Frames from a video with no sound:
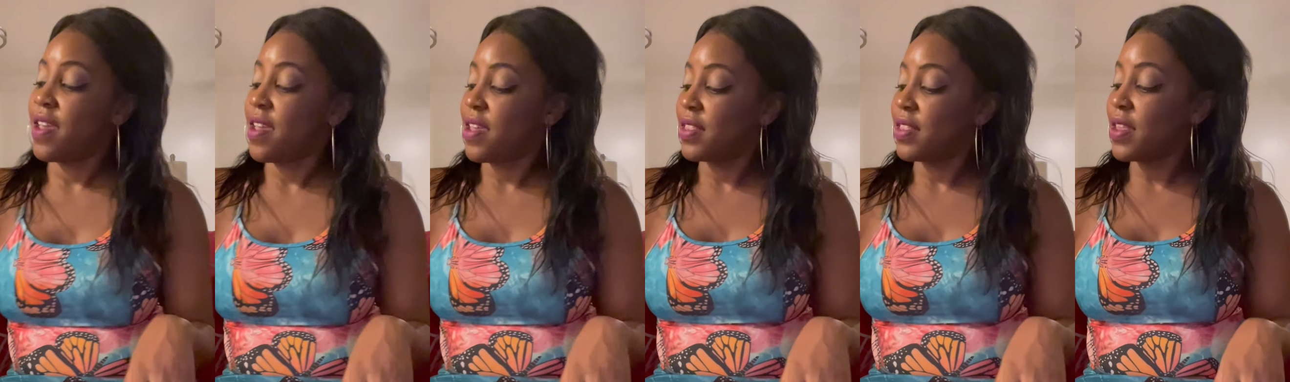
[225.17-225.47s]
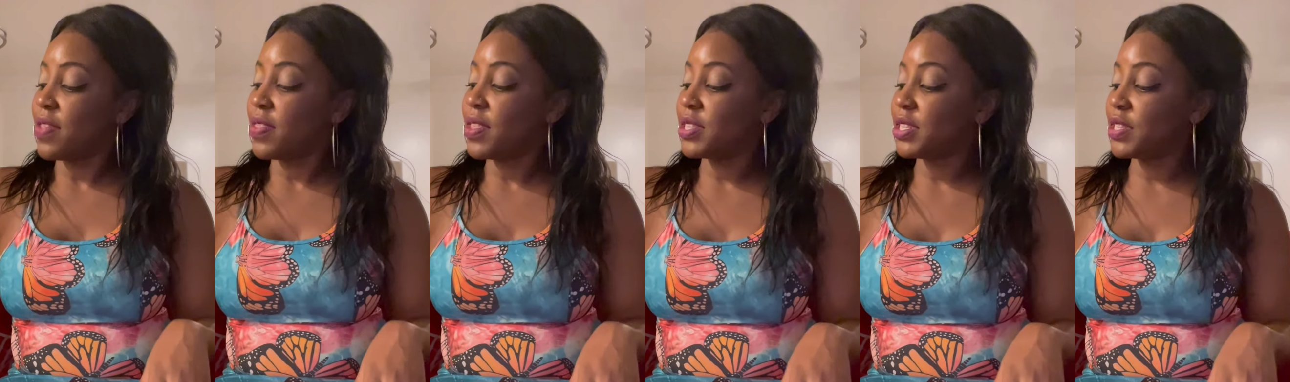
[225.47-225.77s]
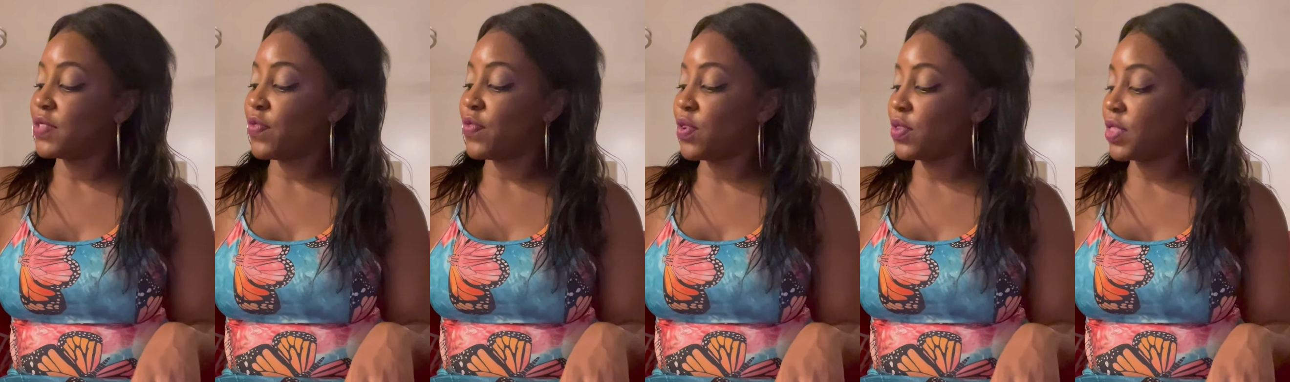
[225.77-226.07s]
Now this is
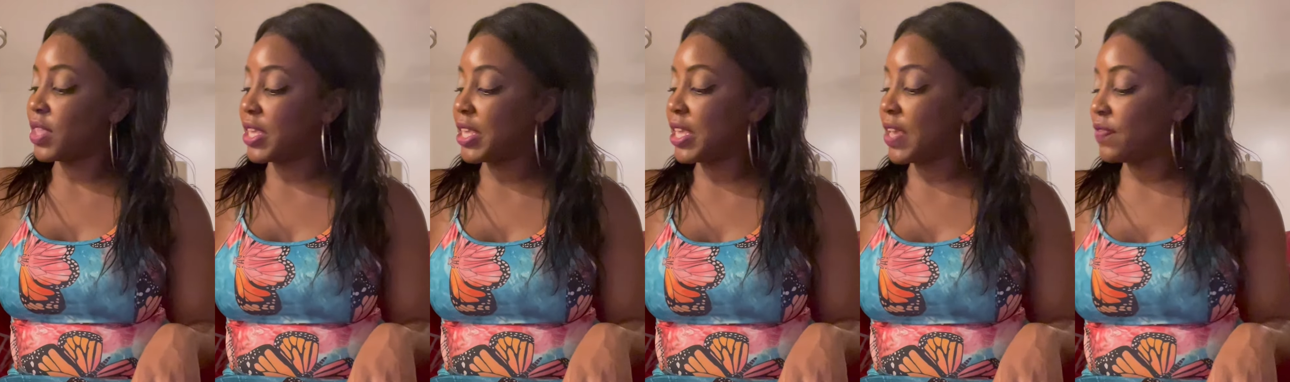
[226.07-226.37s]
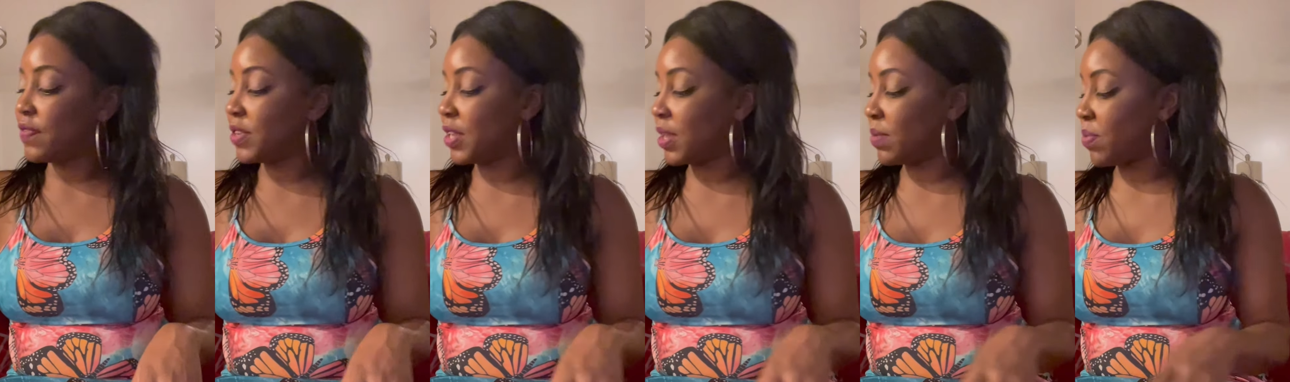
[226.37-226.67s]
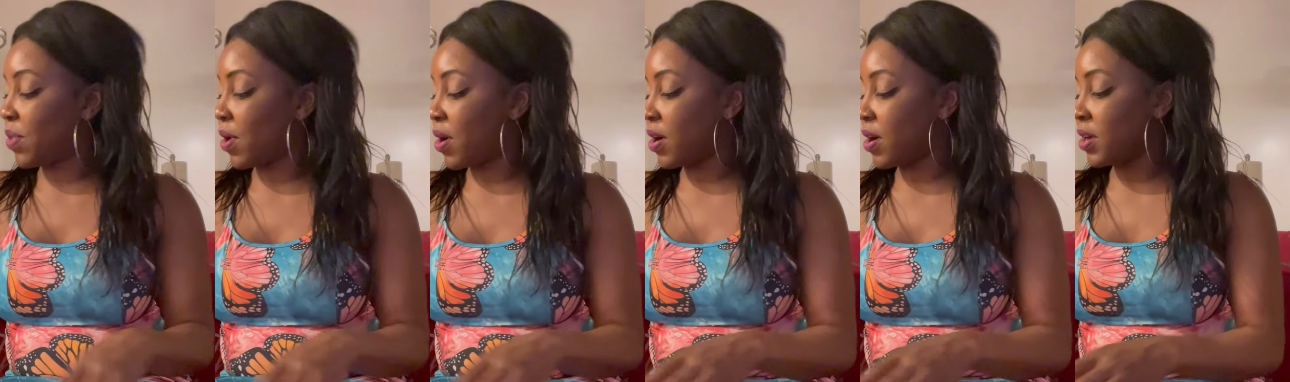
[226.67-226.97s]
for the gifting
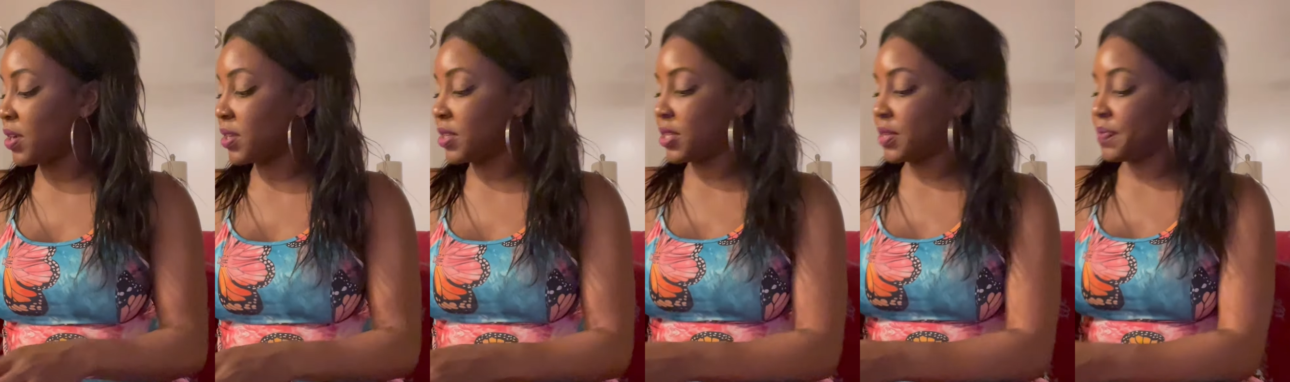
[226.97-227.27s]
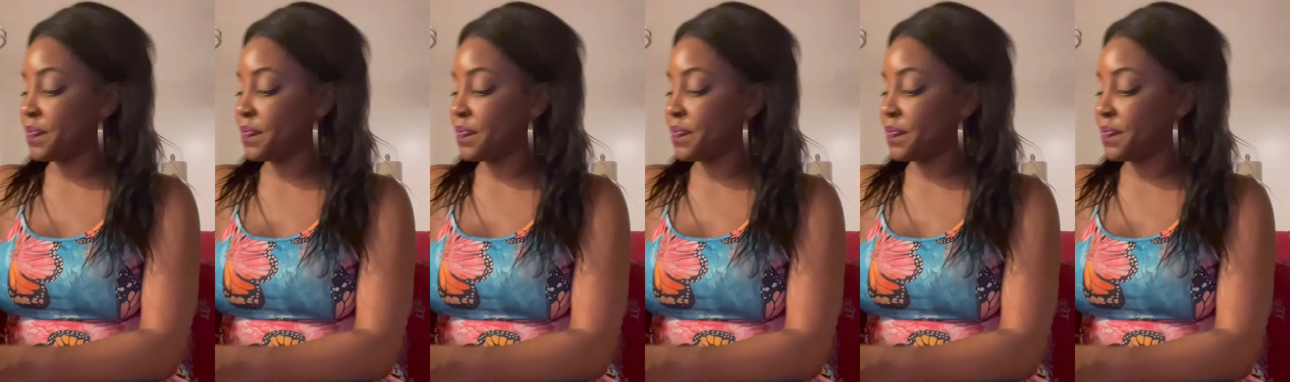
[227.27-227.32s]
part.